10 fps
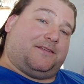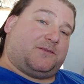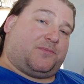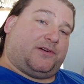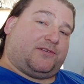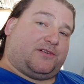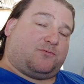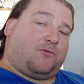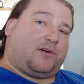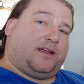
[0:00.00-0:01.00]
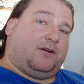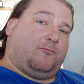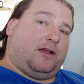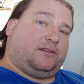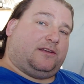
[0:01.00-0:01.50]
This printer is working
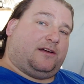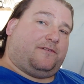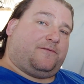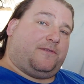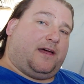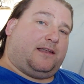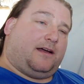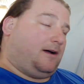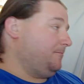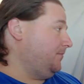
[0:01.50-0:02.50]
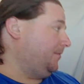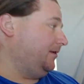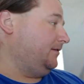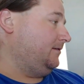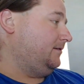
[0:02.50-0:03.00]
well enough that, um, I mean,
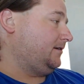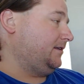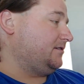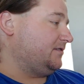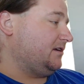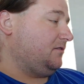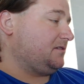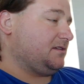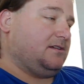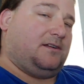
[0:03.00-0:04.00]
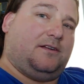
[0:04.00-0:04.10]
look at these results.